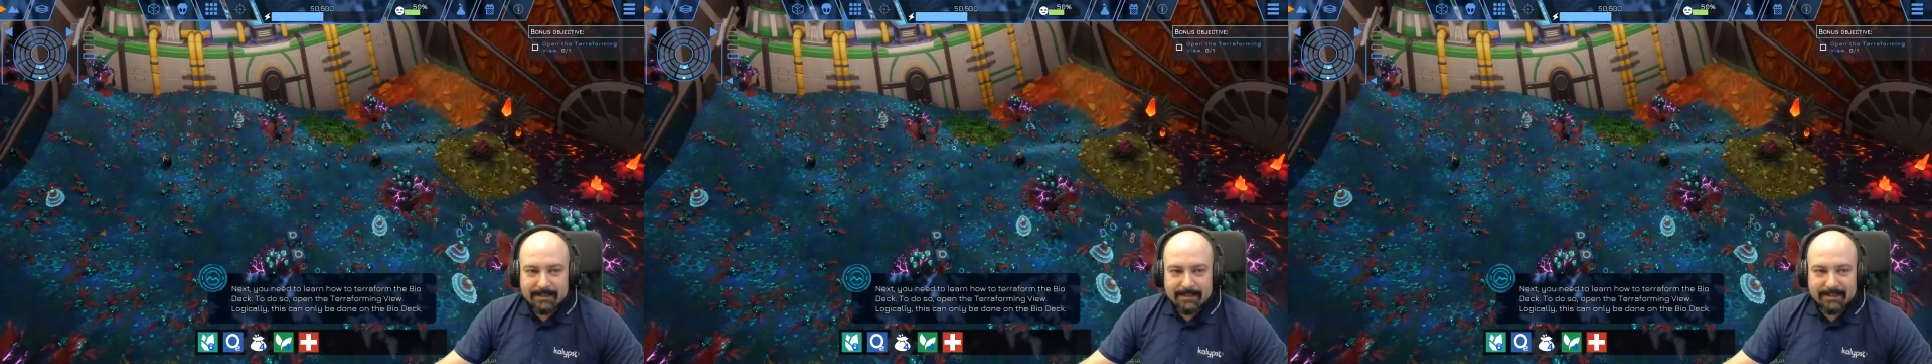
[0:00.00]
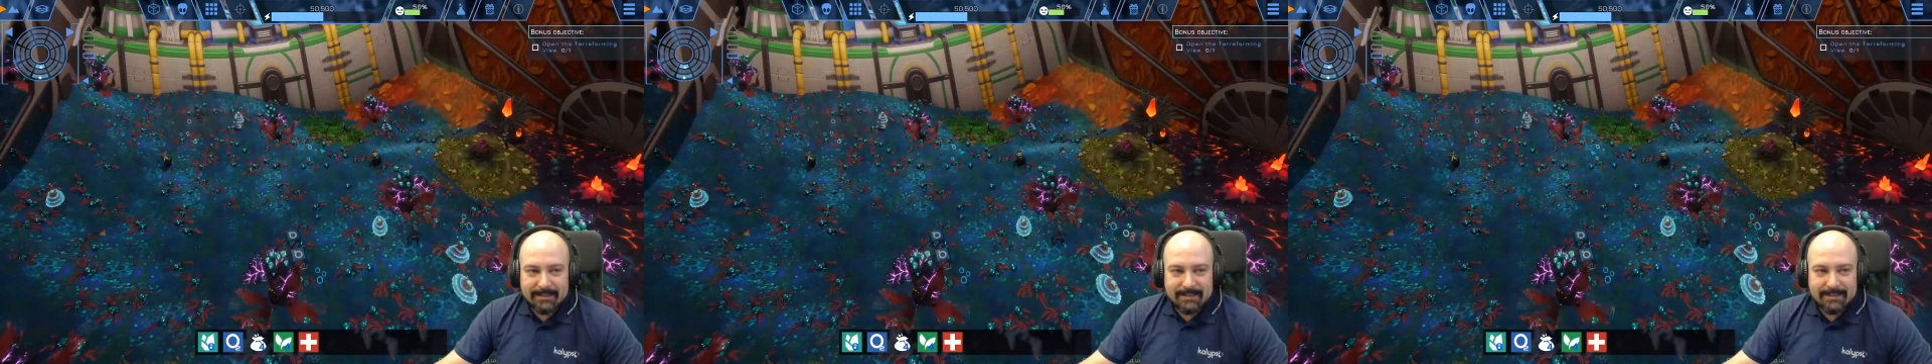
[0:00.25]

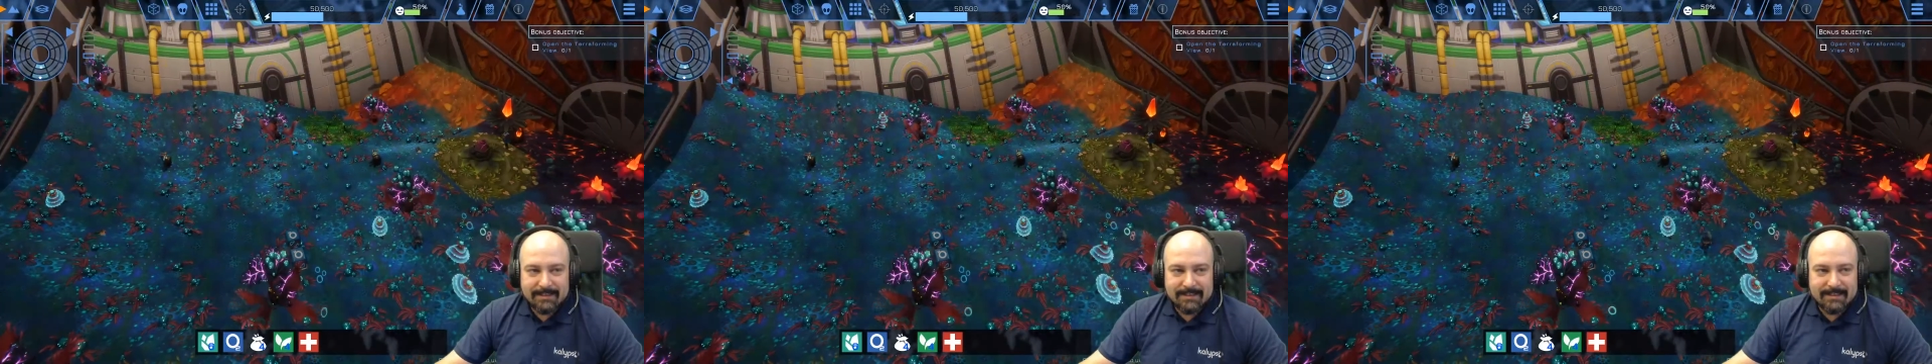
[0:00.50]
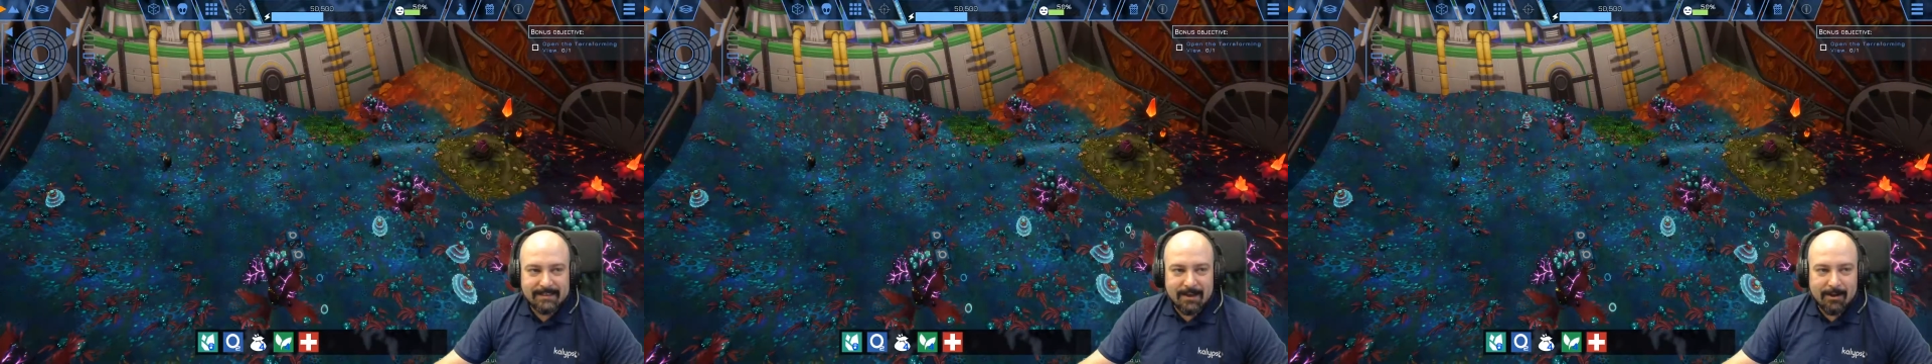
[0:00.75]

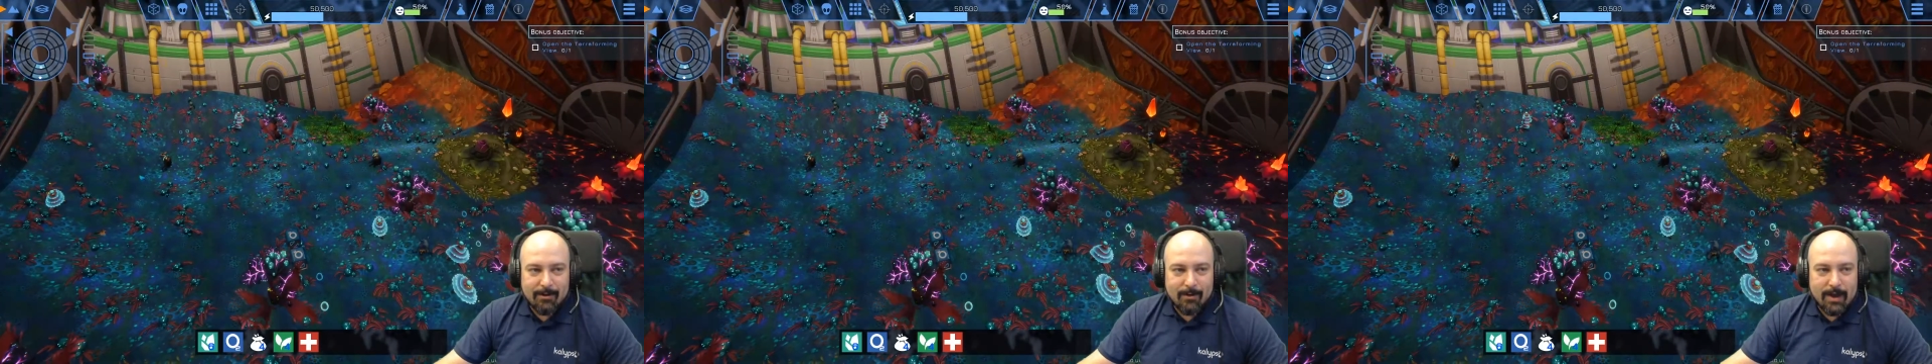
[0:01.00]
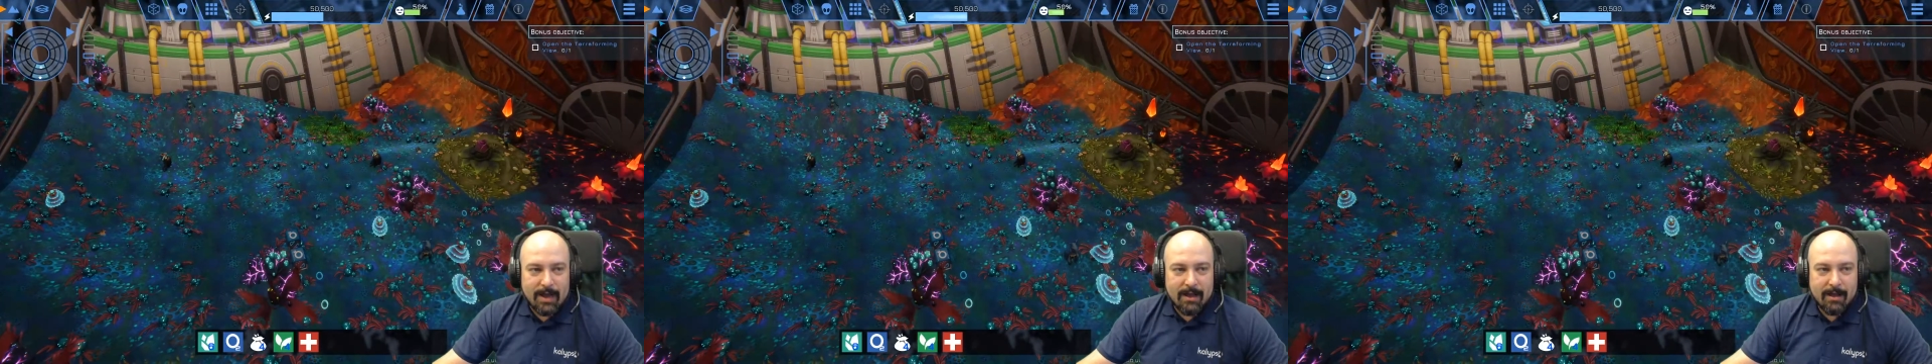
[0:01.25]

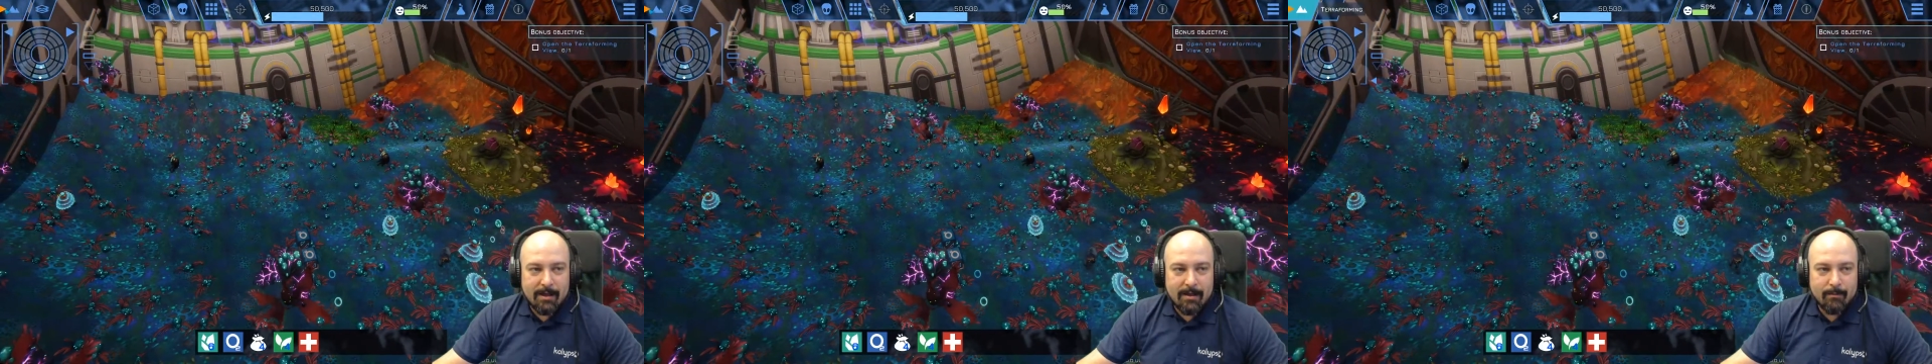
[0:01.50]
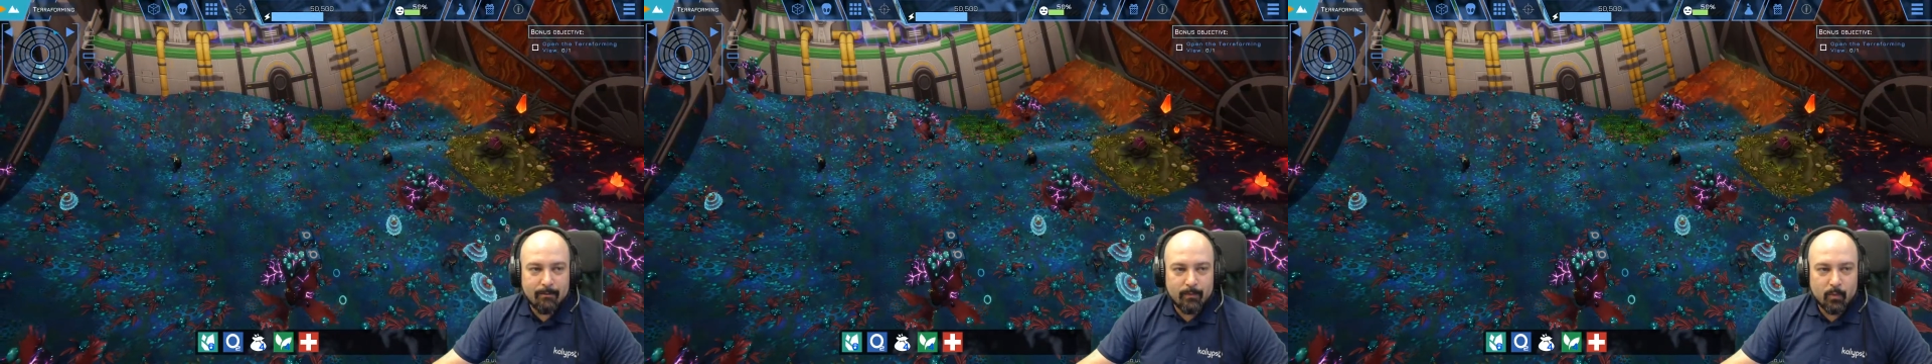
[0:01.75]
So,
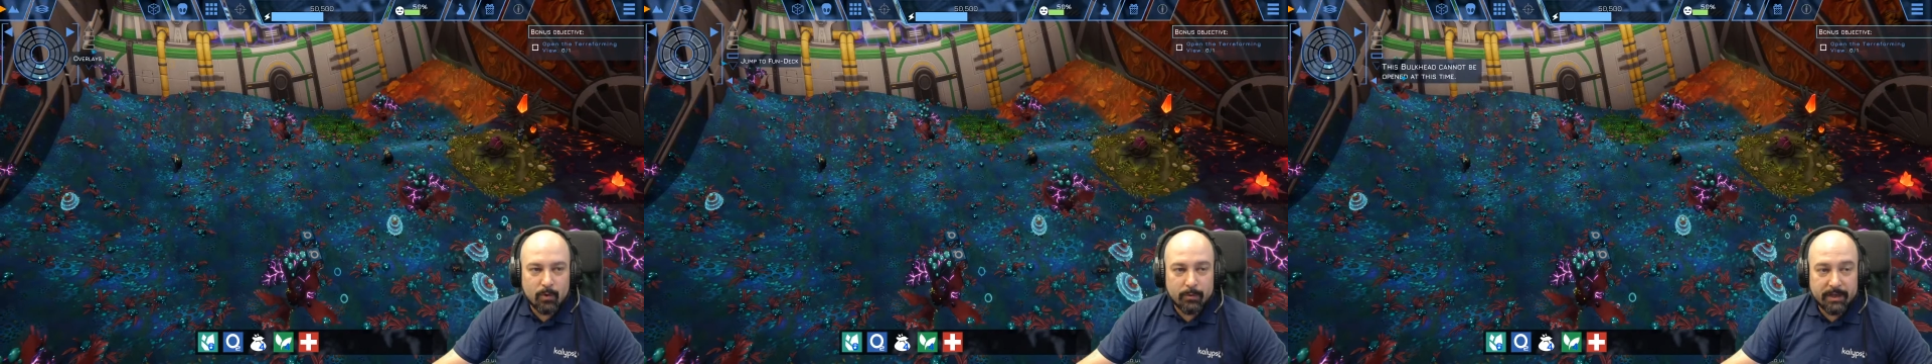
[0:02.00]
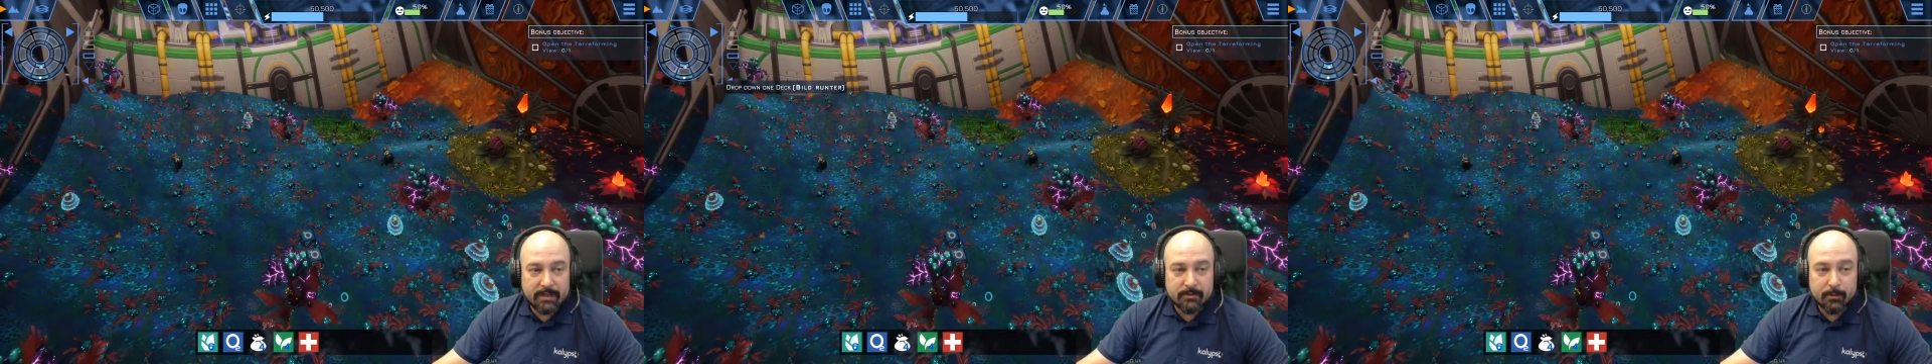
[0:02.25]
what we
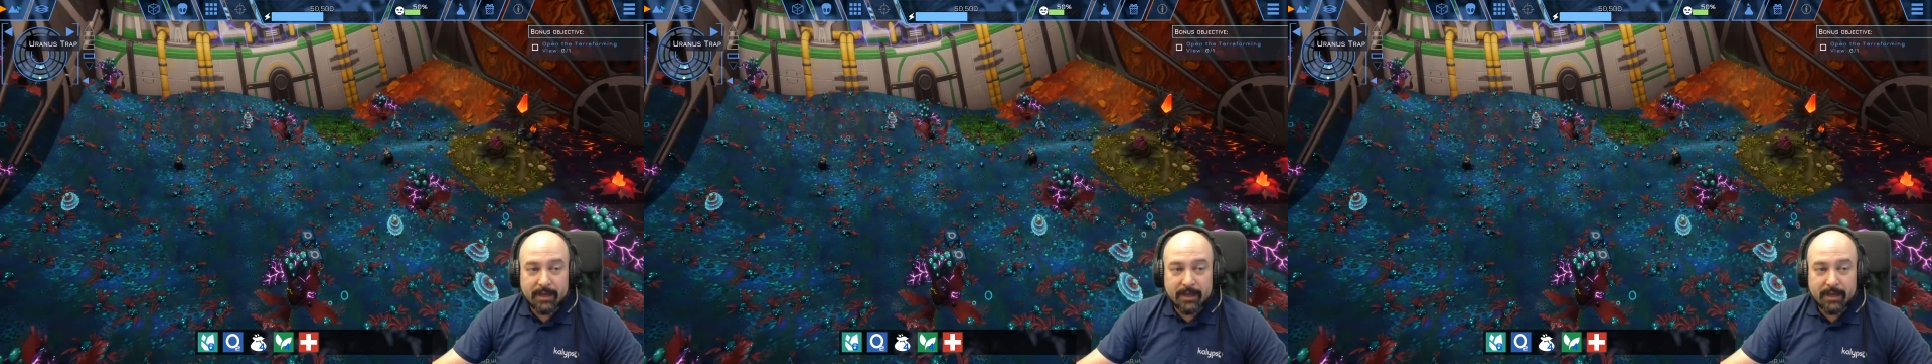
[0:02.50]
can do